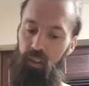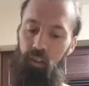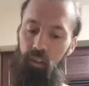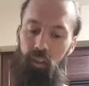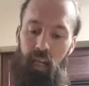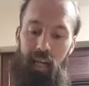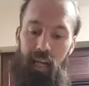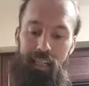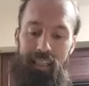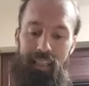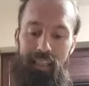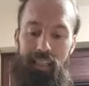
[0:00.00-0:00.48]

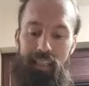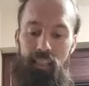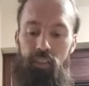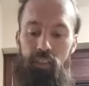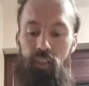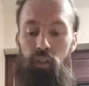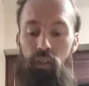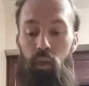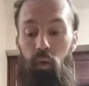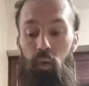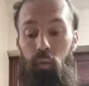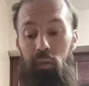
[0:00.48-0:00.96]
I need to
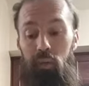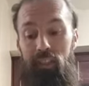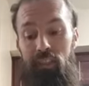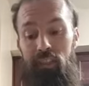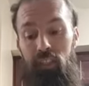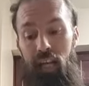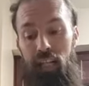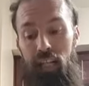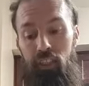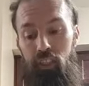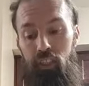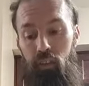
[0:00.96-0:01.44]
know what
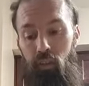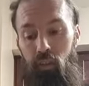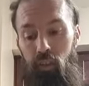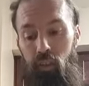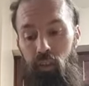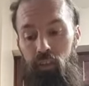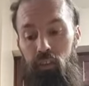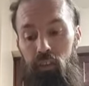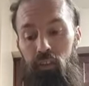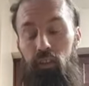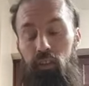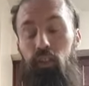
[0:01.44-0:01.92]
side you're on.
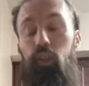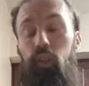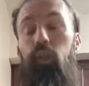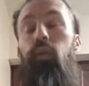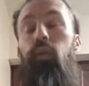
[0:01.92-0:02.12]
You